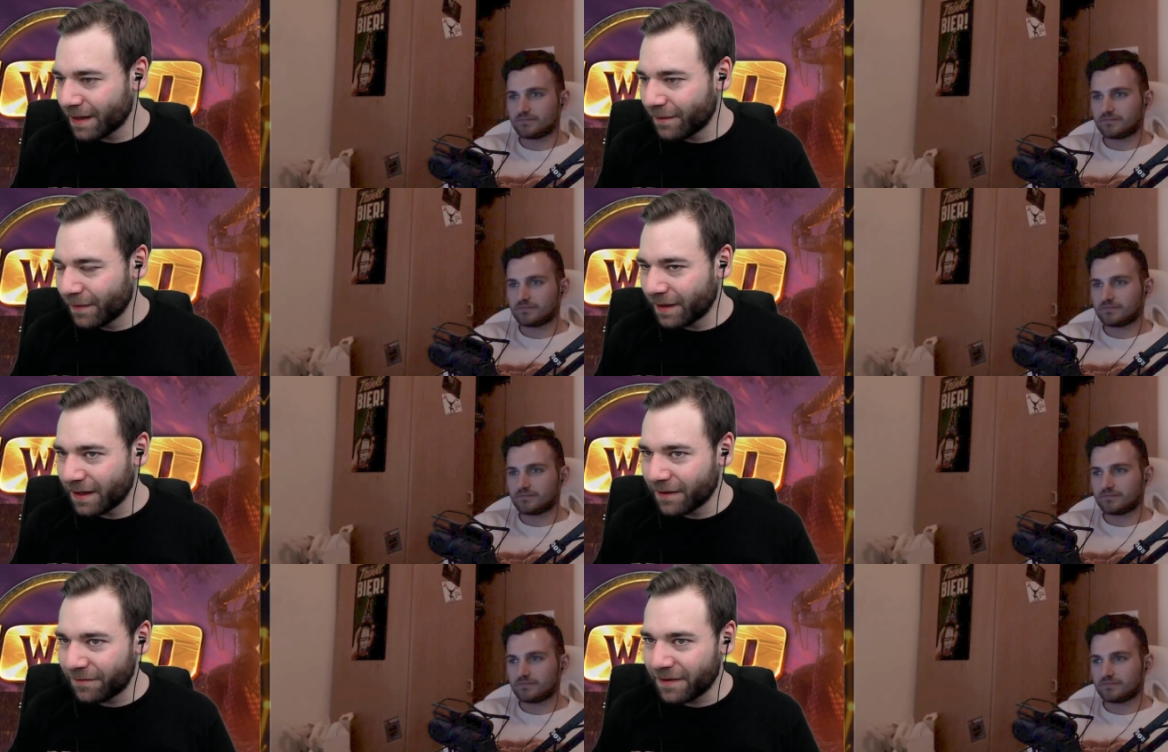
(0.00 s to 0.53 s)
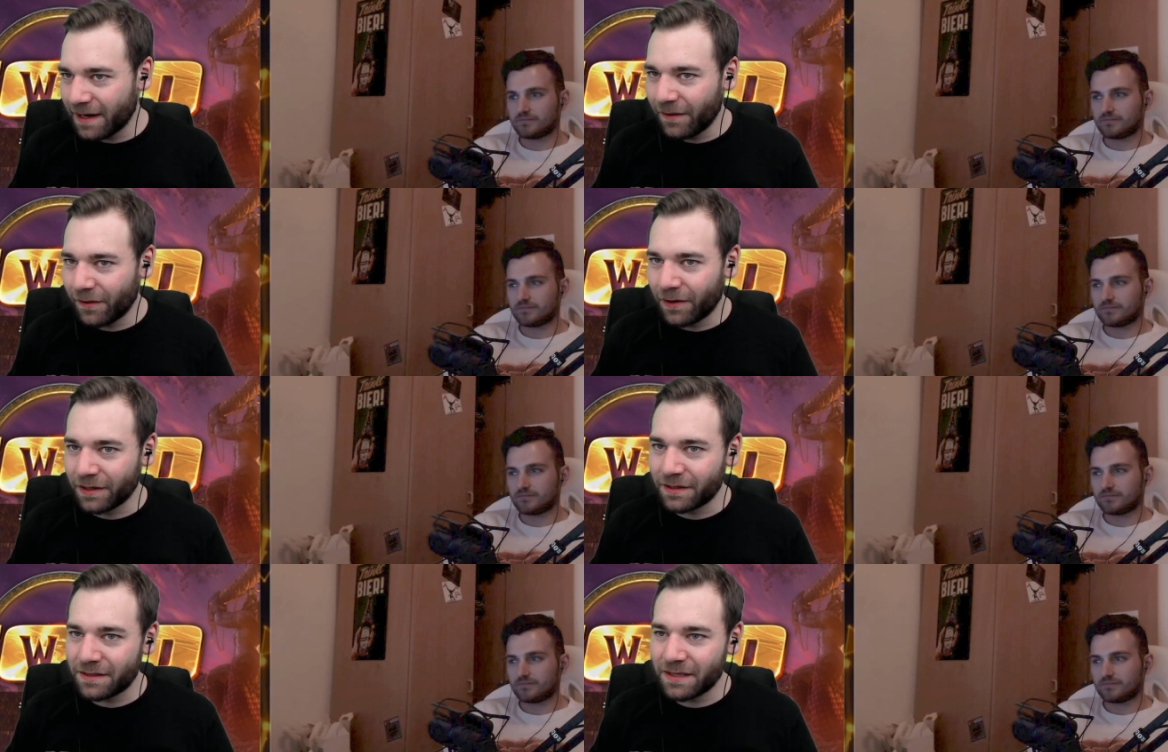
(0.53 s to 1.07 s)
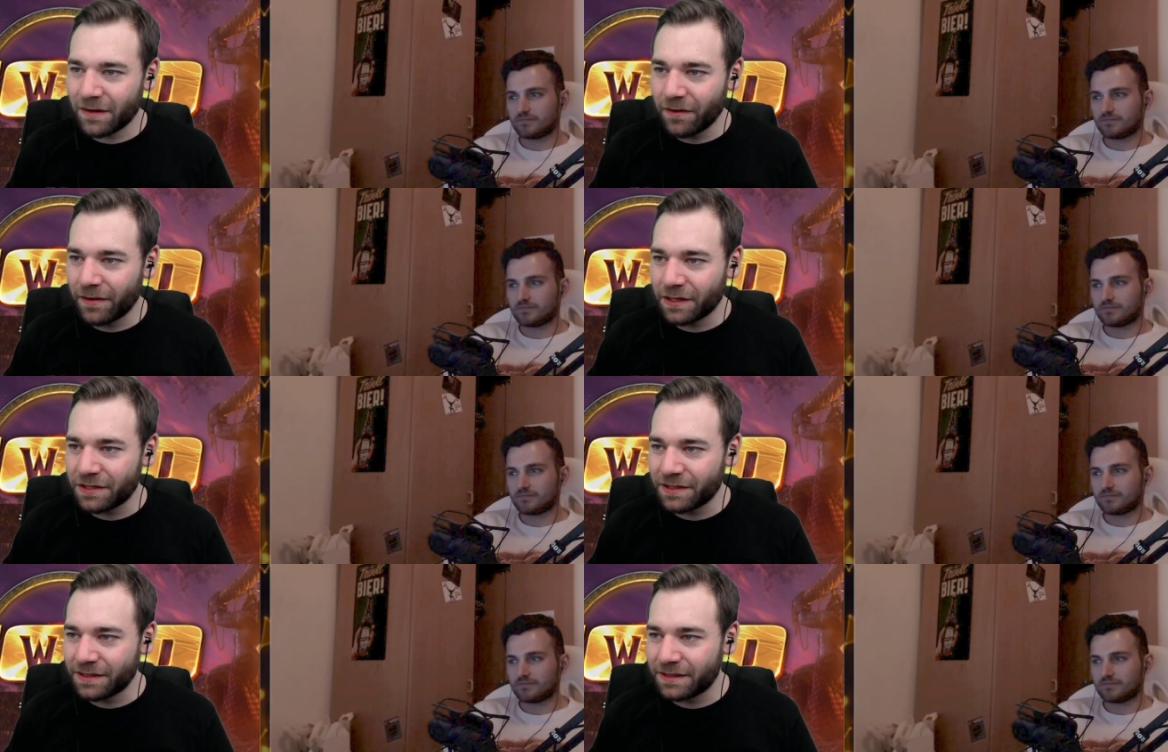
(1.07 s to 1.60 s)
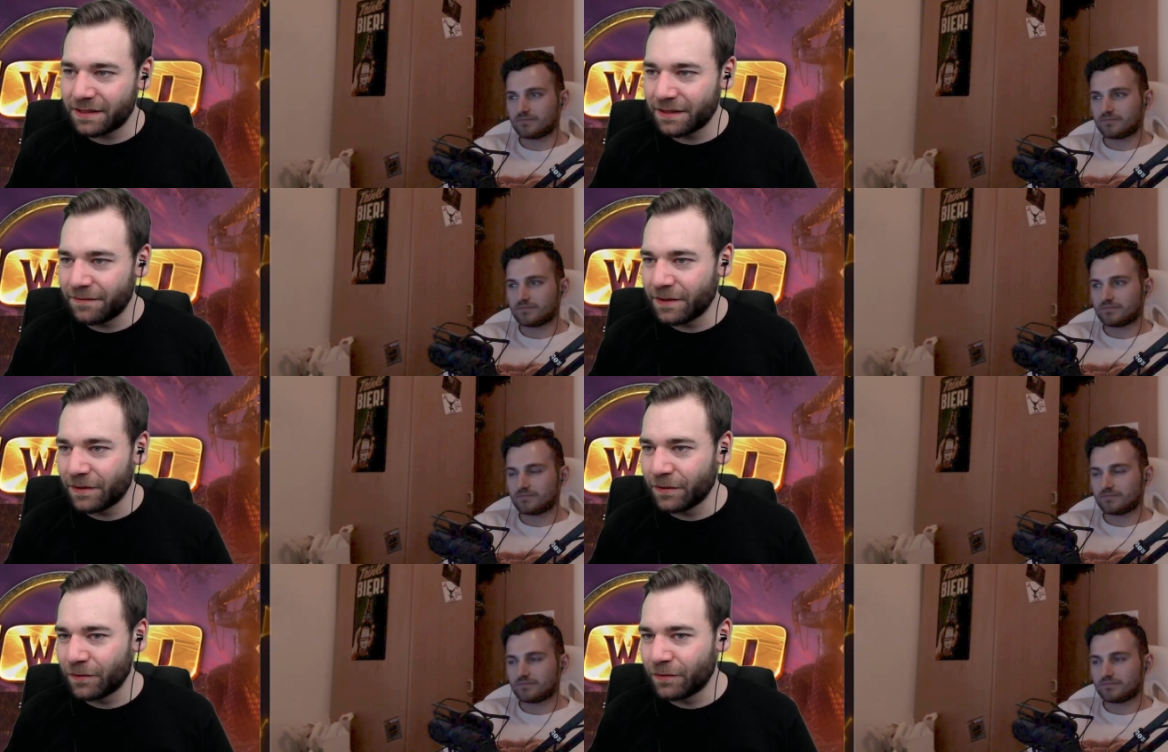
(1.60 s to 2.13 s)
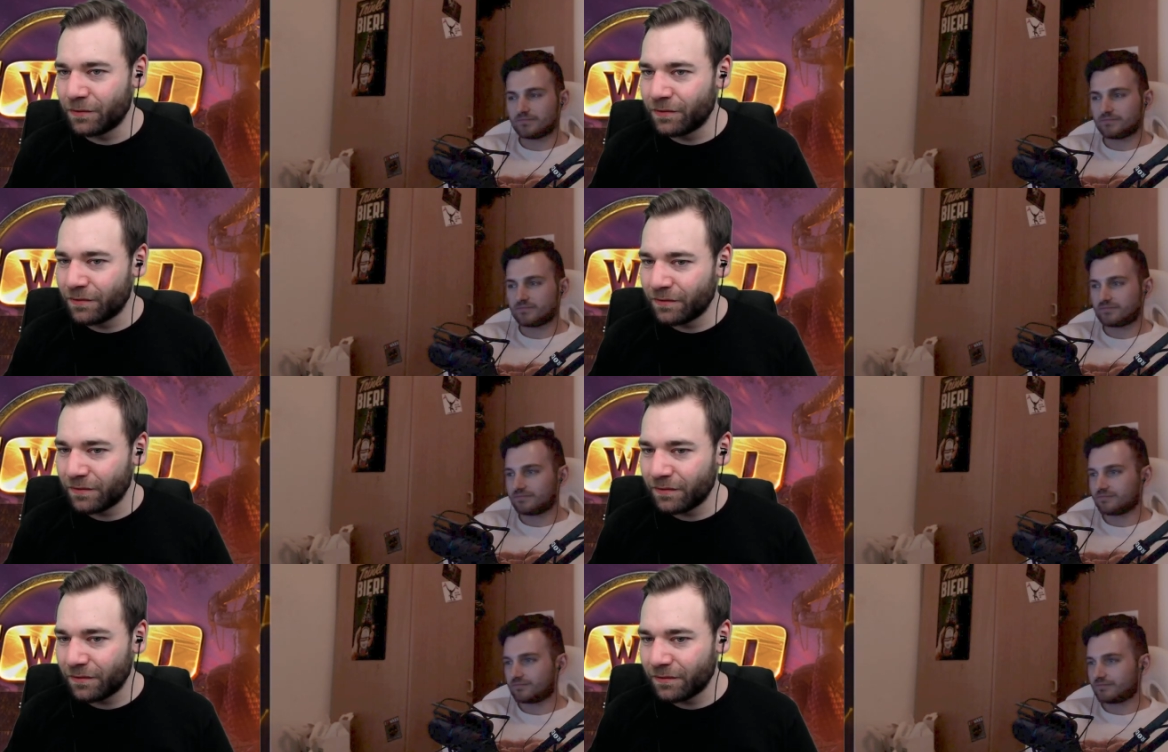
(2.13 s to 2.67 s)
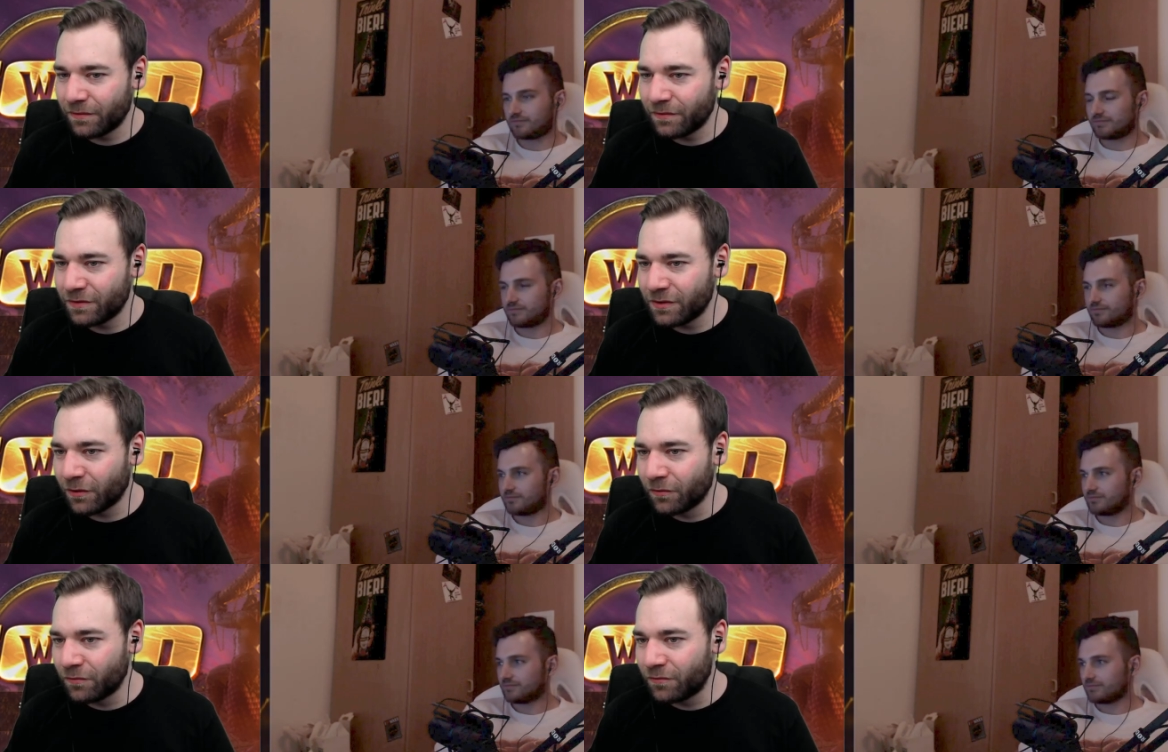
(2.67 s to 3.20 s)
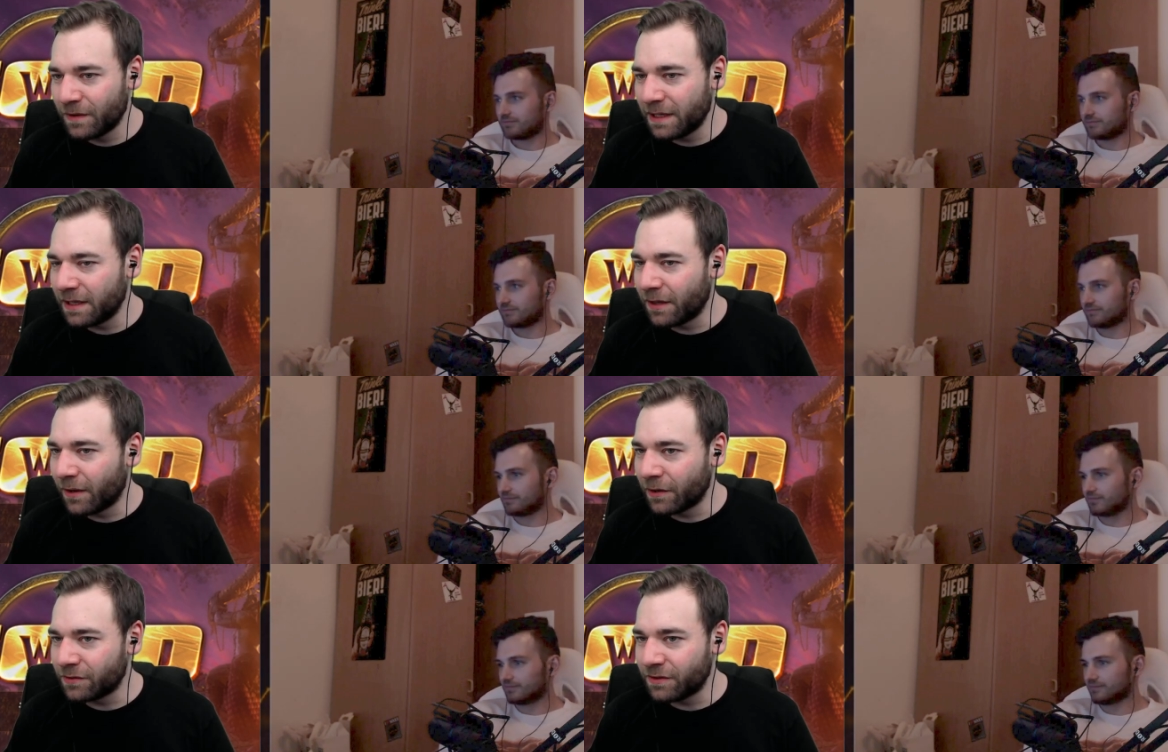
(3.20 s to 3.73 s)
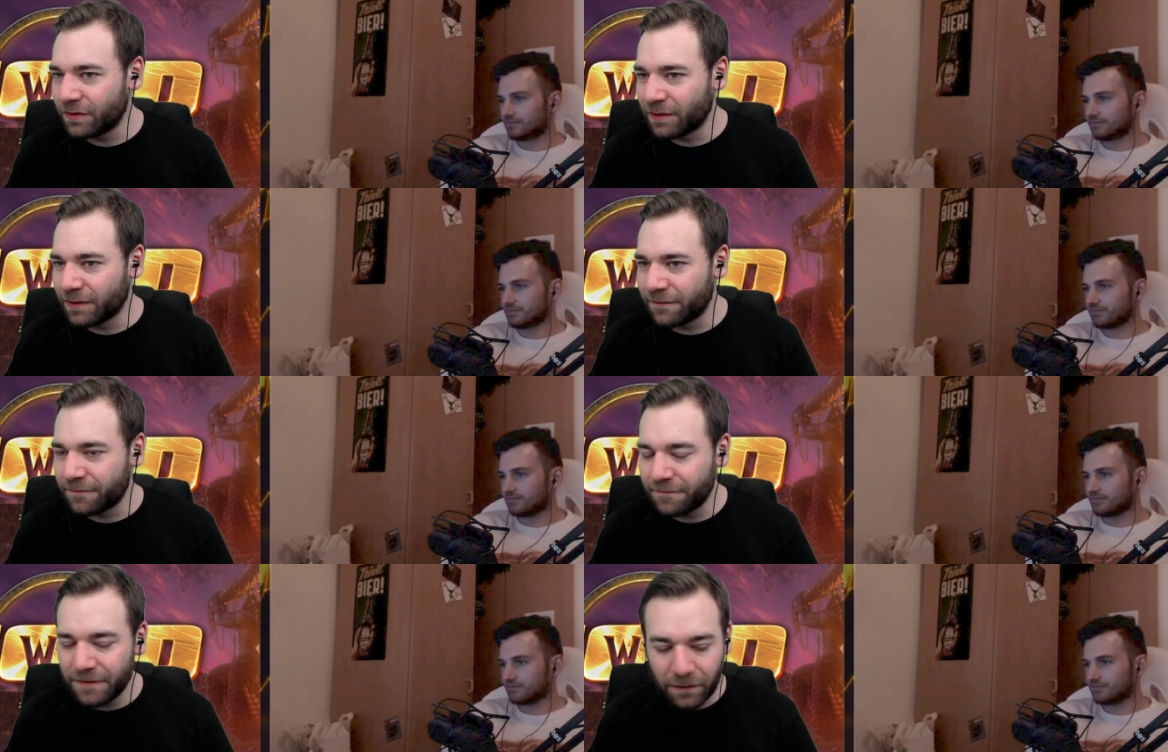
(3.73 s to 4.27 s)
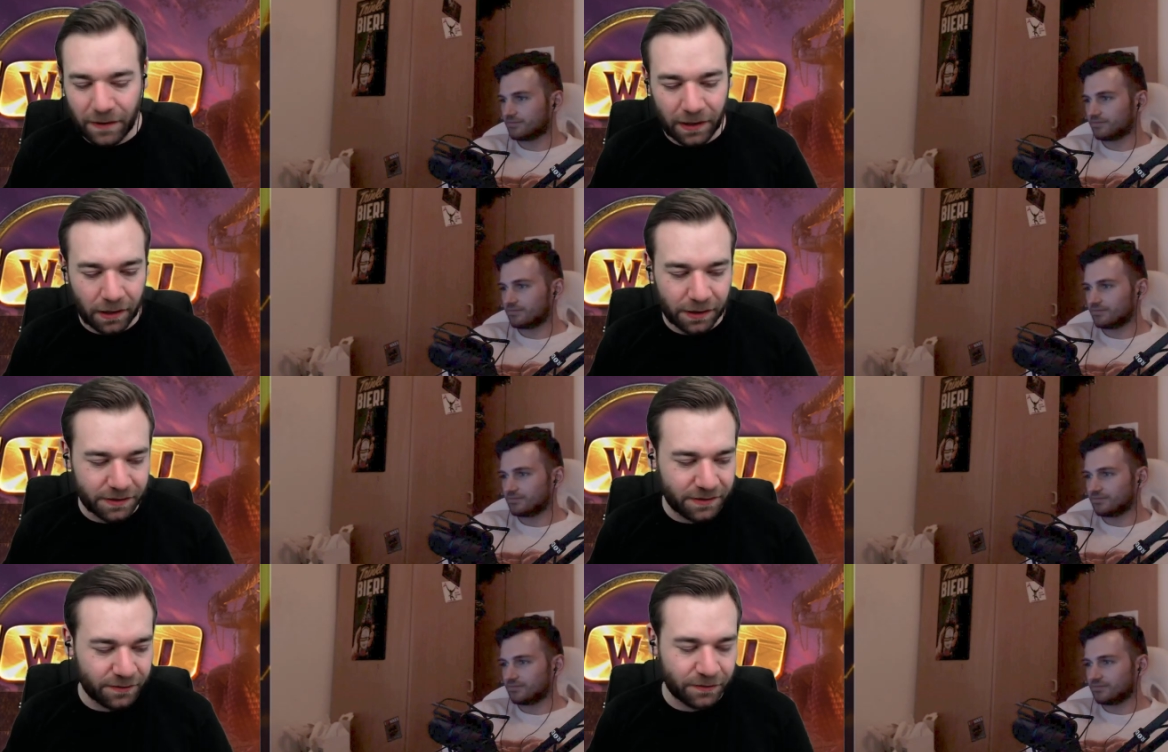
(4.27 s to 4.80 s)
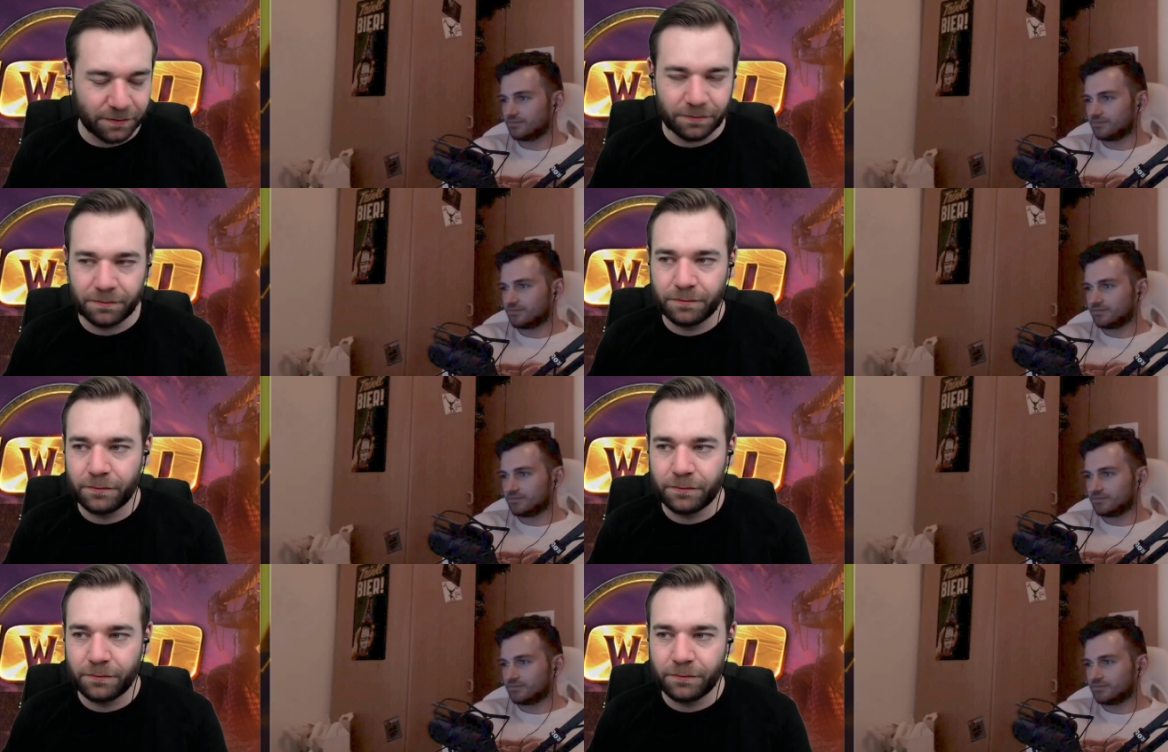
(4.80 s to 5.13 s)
Speaker 1: But yeah, Firelord Tower Rush is, if you don't really know how to do it, very hard to